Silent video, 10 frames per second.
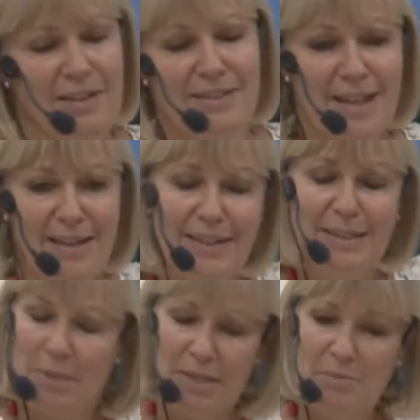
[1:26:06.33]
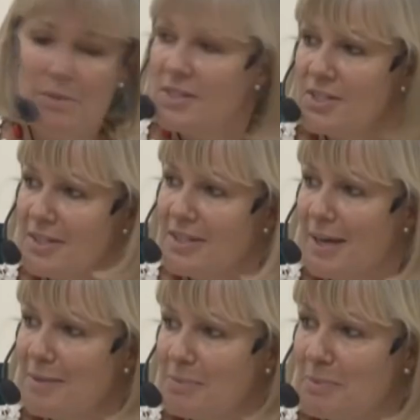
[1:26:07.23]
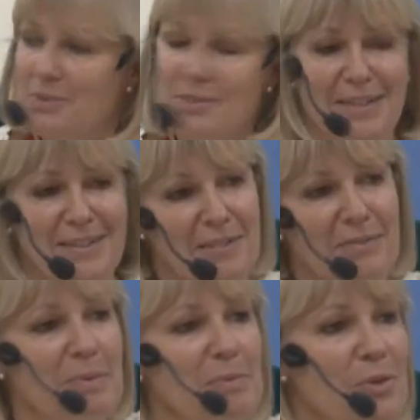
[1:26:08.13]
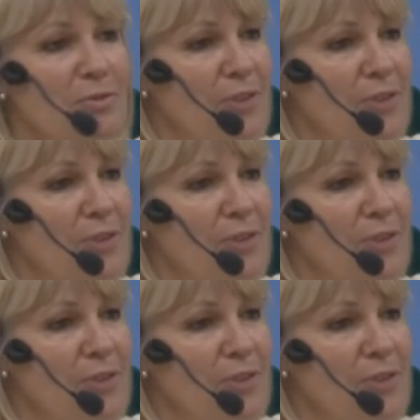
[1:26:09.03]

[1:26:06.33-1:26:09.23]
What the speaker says: Zlatan Ibrahimovic at times because that gives me more